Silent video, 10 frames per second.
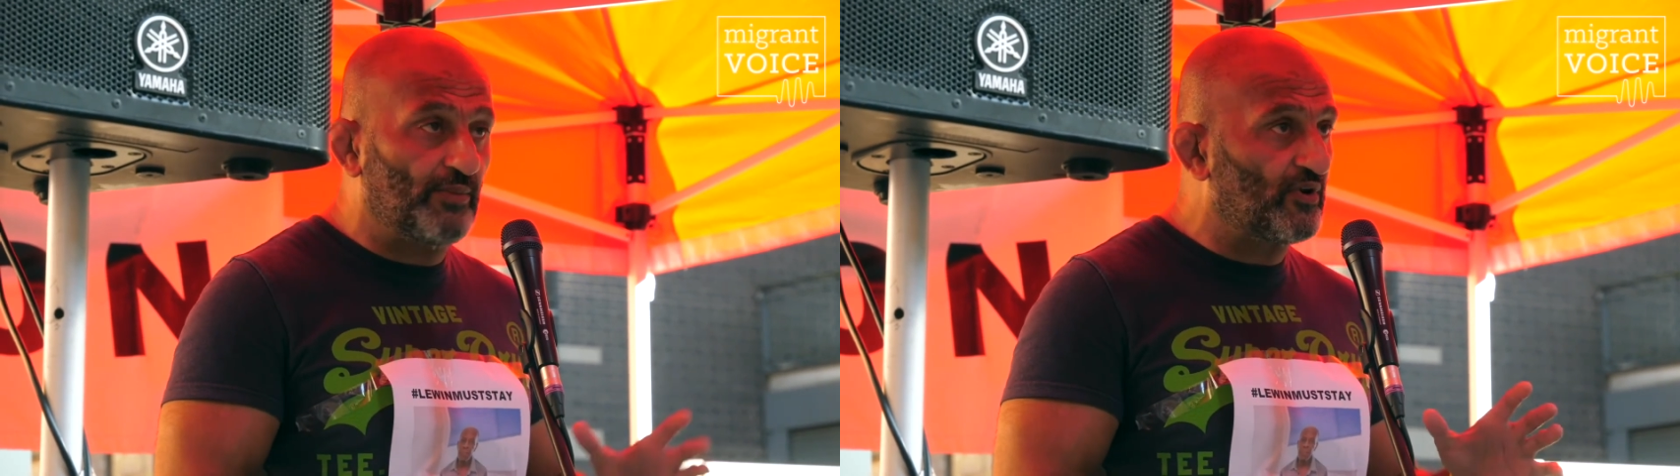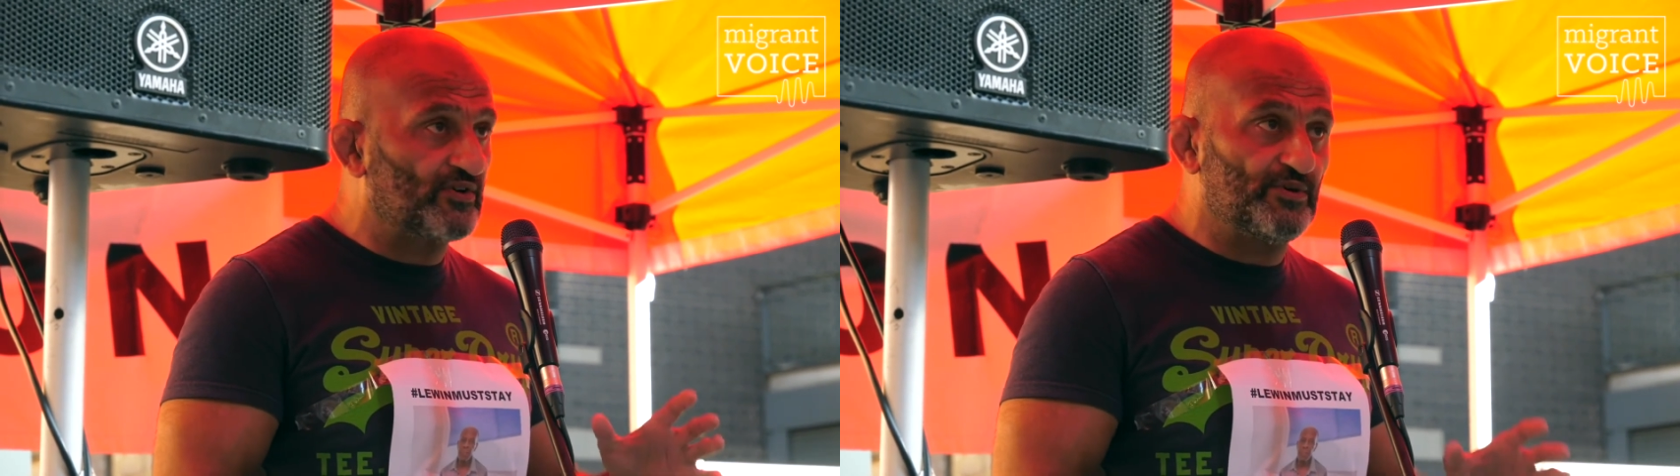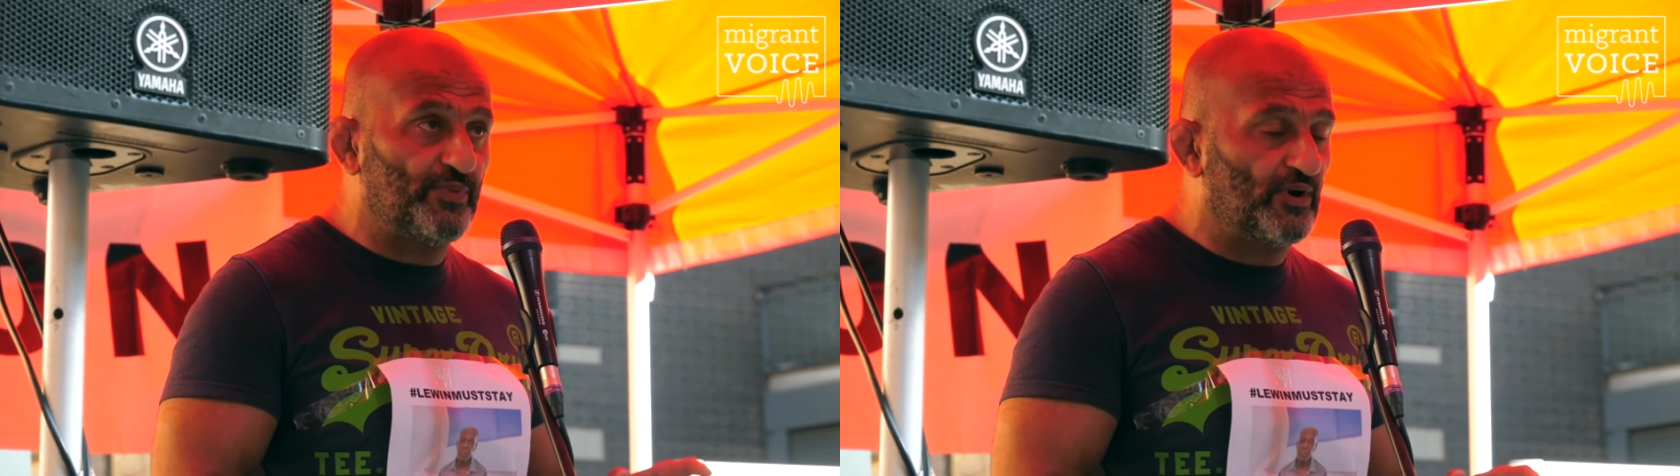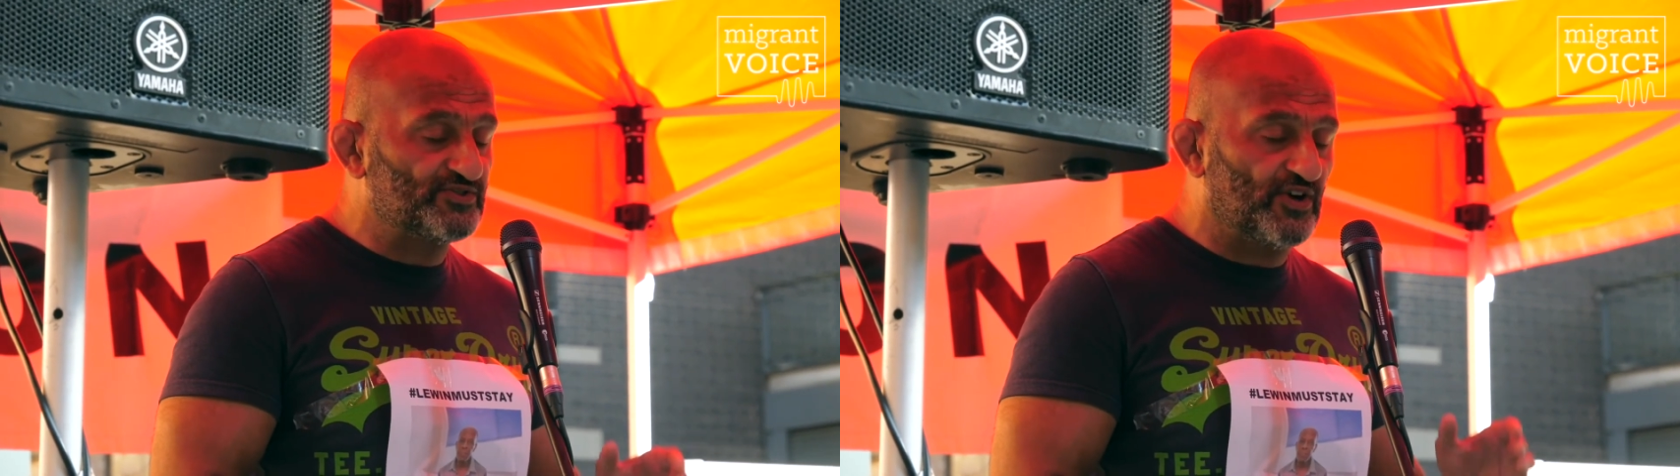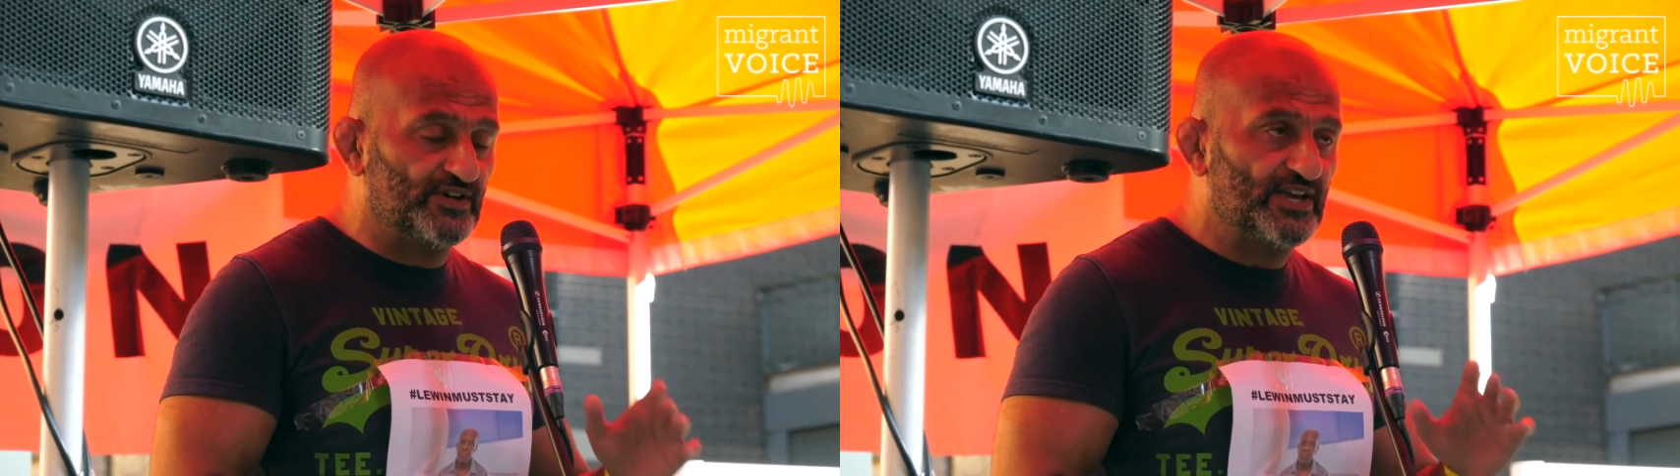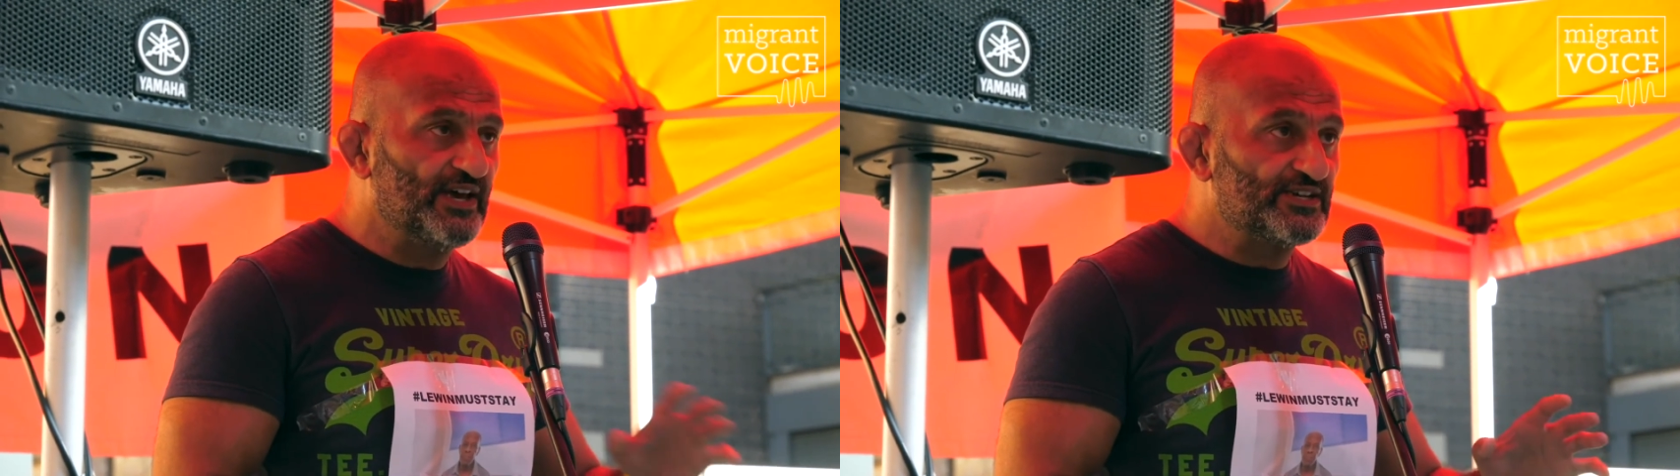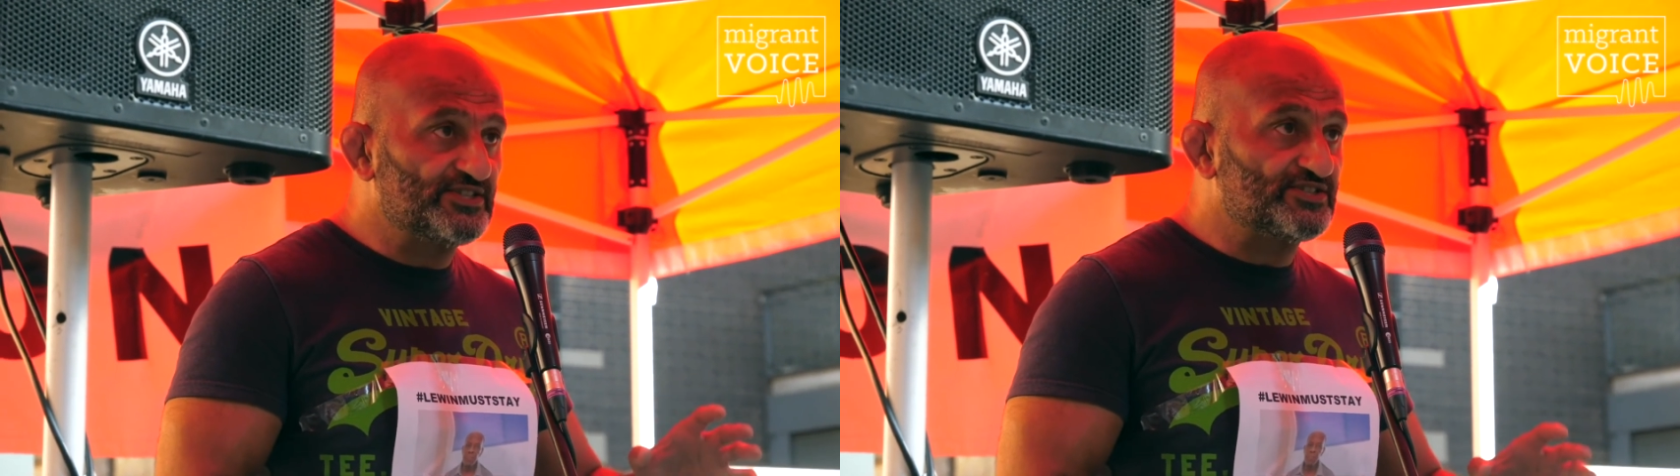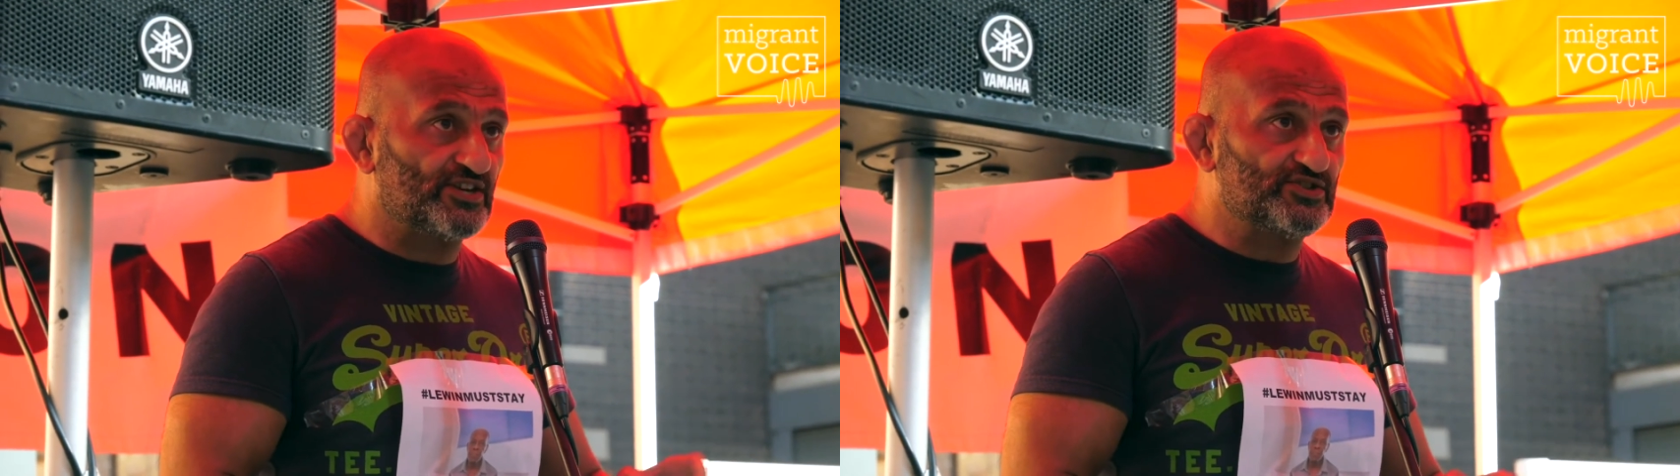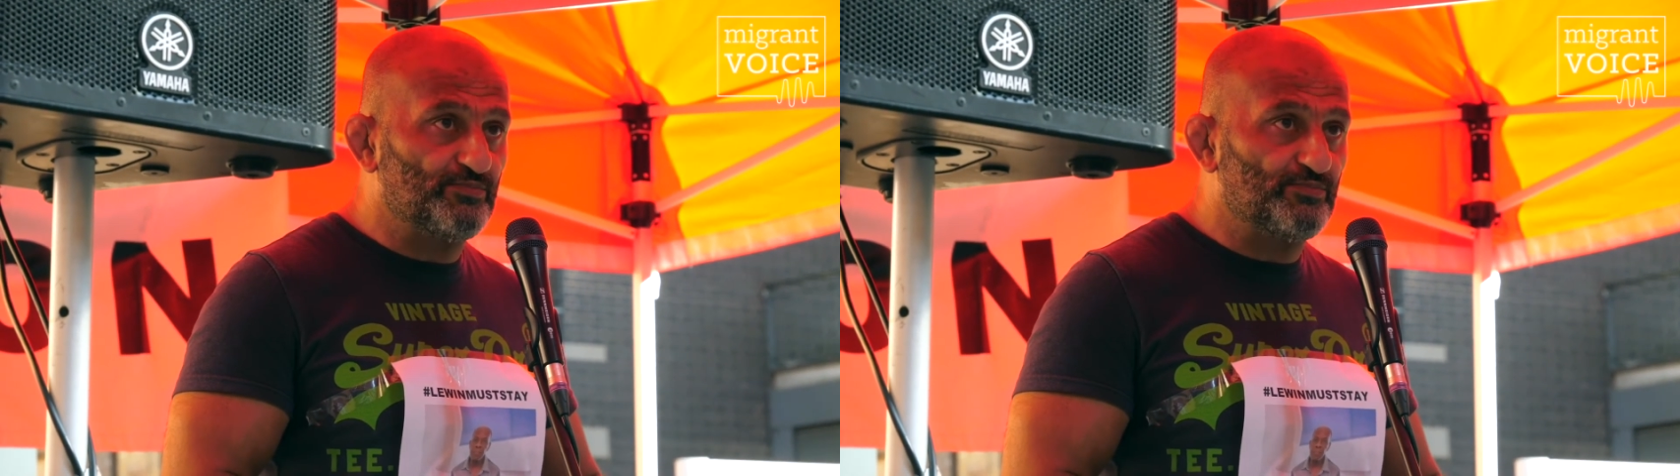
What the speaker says: I'm not going to apologise because it's such a